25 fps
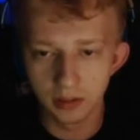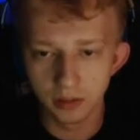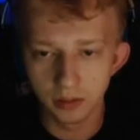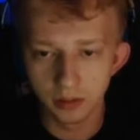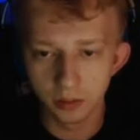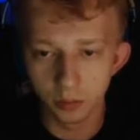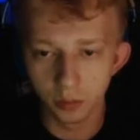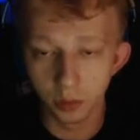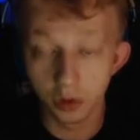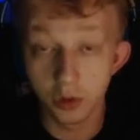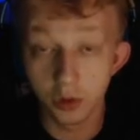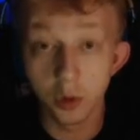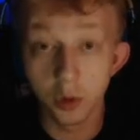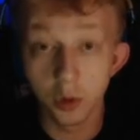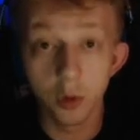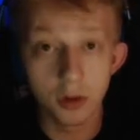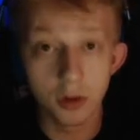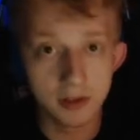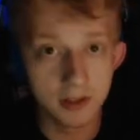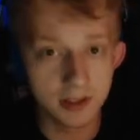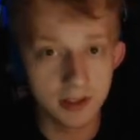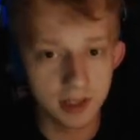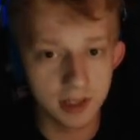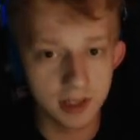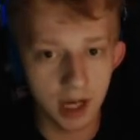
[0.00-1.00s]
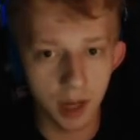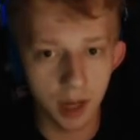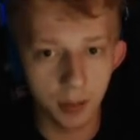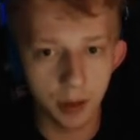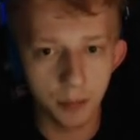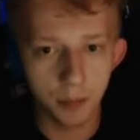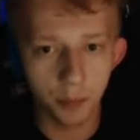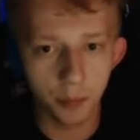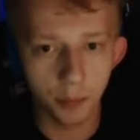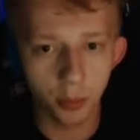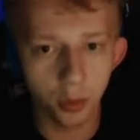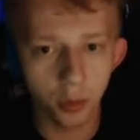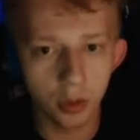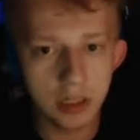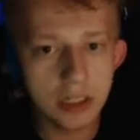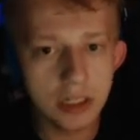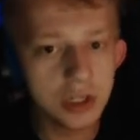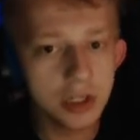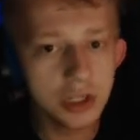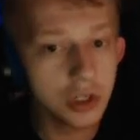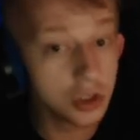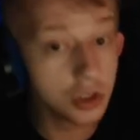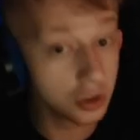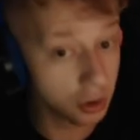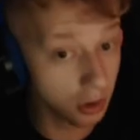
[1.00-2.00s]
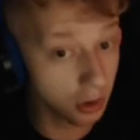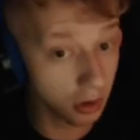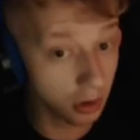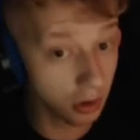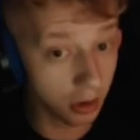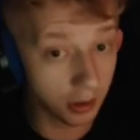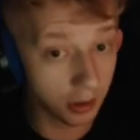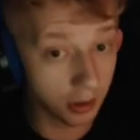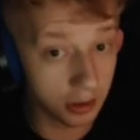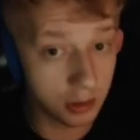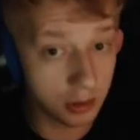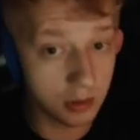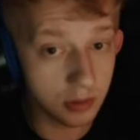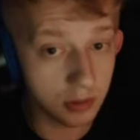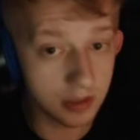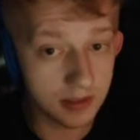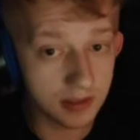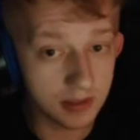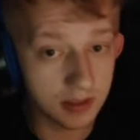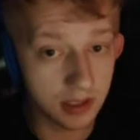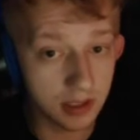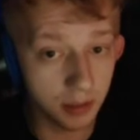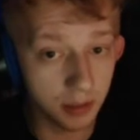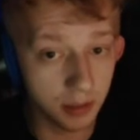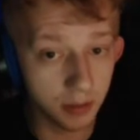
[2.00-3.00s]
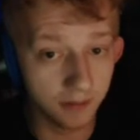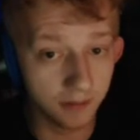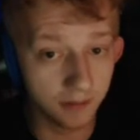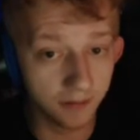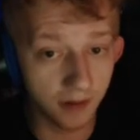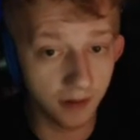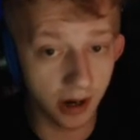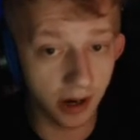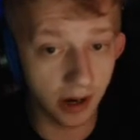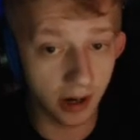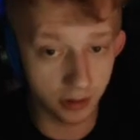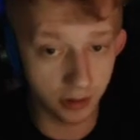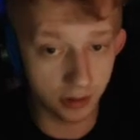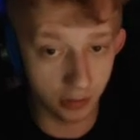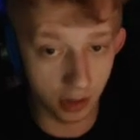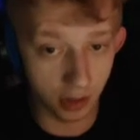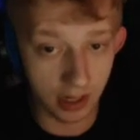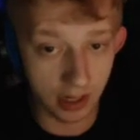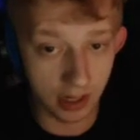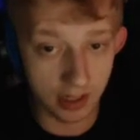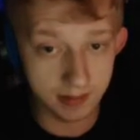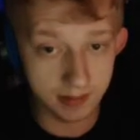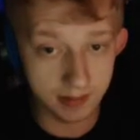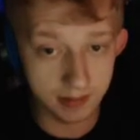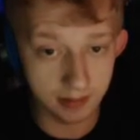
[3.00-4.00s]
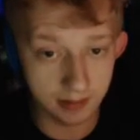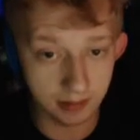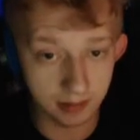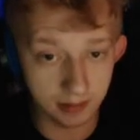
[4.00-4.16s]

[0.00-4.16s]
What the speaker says: Well, towards the top. I'm pretty sure you can summon fire drakes,